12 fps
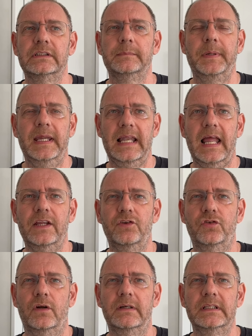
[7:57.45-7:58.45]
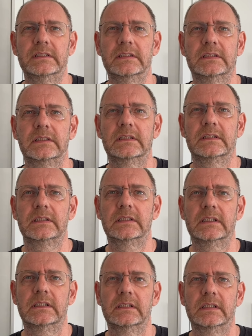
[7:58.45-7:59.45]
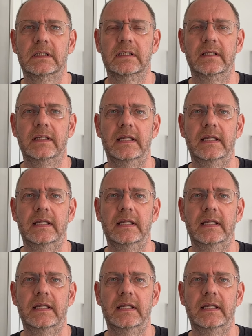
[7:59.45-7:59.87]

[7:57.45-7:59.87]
P L I insurance? Personal liability